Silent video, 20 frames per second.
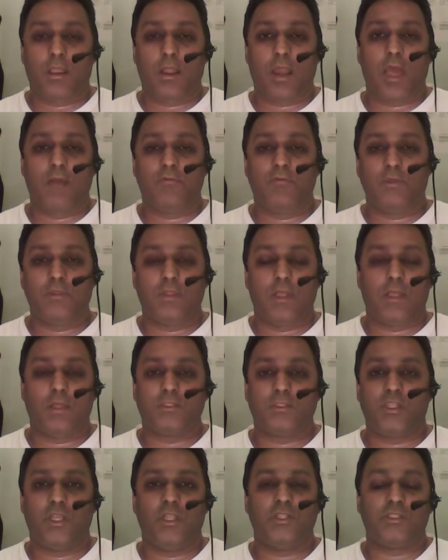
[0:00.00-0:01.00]
have
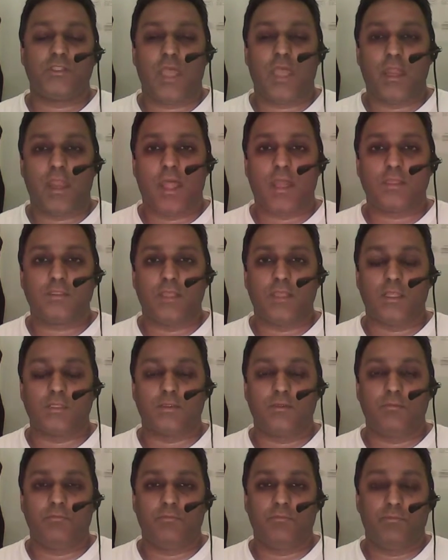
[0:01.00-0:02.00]
turnstile
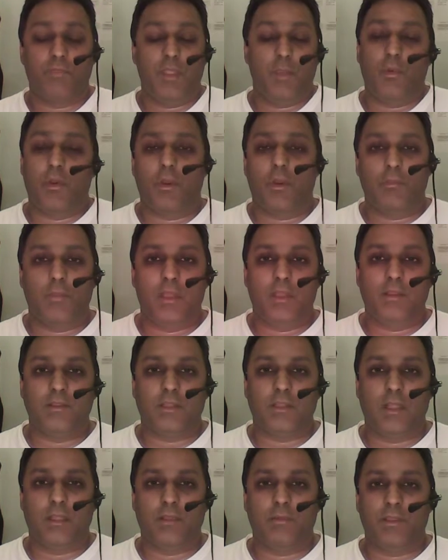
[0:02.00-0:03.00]
access. People,
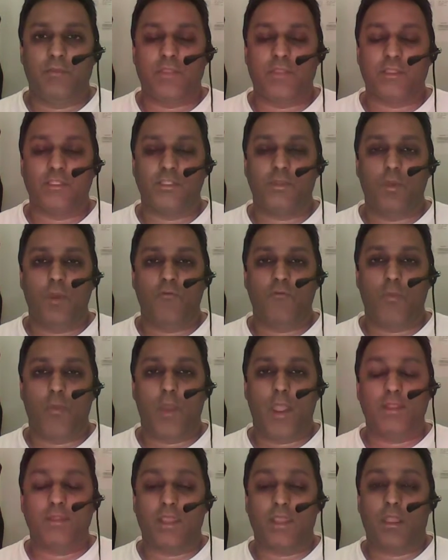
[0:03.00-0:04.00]
if they're too
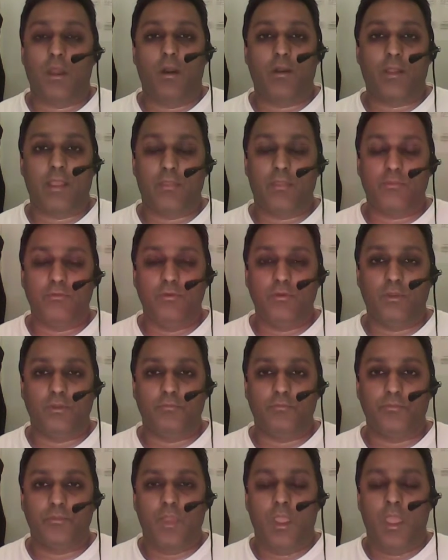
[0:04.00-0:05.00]
overweight, they can't get through them.